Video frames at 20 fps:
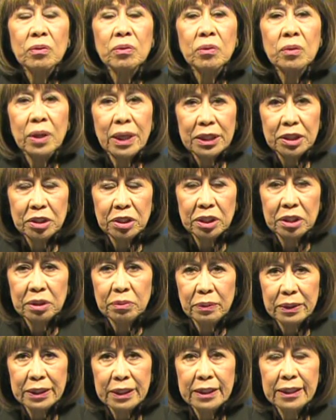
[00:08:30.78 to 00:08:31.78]

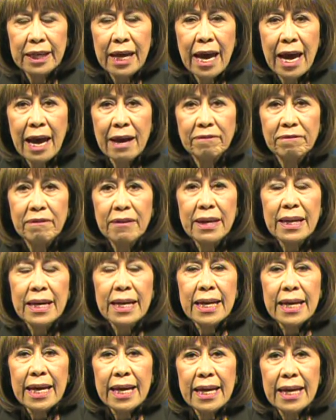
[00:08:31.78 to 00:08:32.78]
questions with staff,
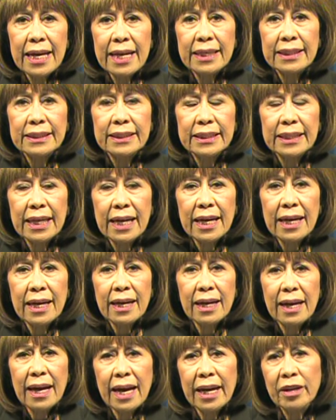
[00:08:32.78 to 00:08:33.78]
and
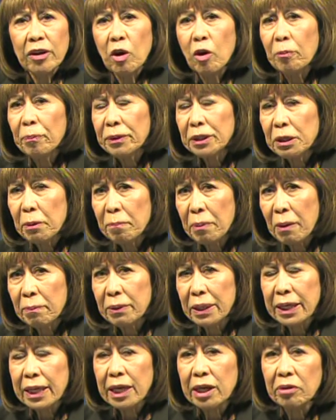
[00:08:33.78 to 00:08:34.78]
I opened the
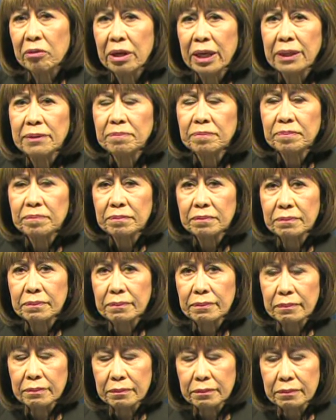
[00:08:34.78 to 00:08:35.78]
public hearing,
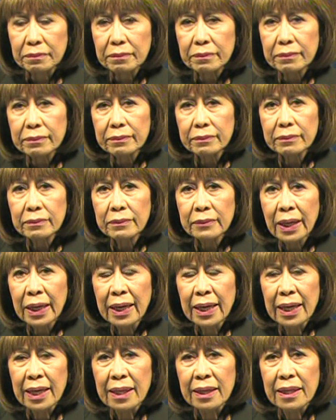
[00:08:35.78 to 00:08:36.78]

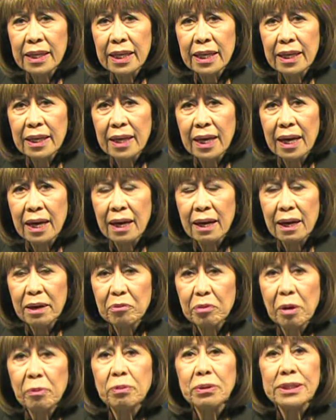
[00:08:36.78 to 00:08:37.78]
and the
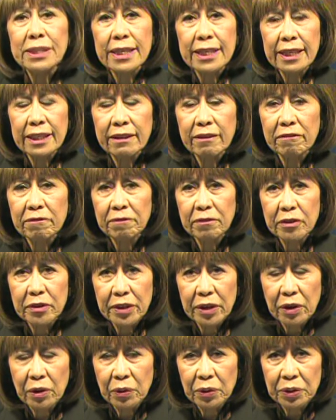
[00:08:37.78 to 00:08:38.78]
representative for
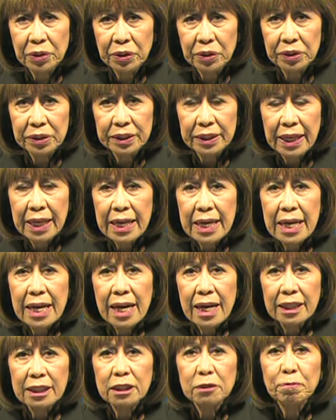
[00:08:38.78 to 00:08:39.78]
the owners
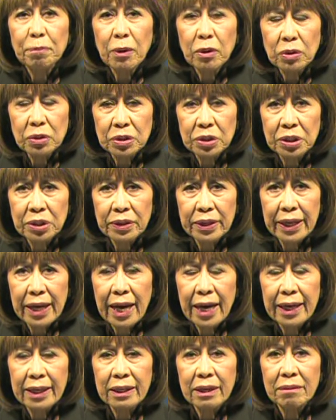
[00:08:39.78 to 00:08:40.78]
spoke to the
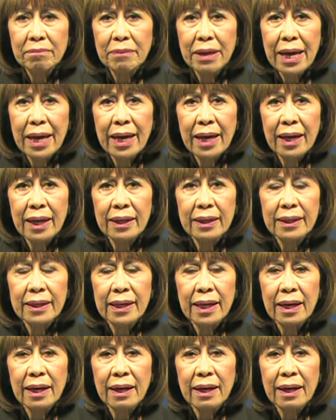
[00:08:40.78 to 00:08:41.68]
item and